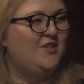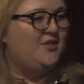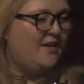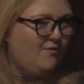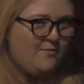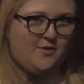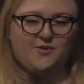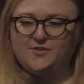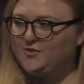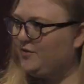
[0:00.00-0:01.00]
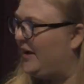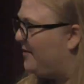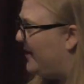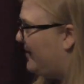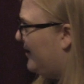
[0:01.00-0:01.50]
General Motors, great
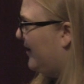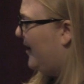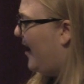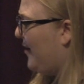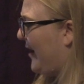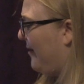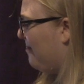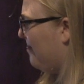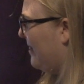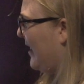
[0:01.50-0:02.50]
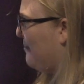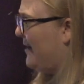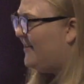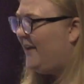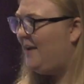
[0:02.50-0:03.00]
one. Okay, I'm
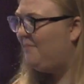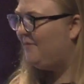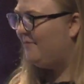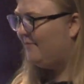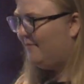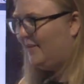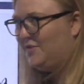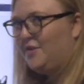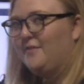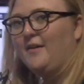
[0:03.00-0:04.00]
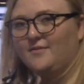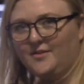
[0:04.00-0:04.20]
going to type and turn around.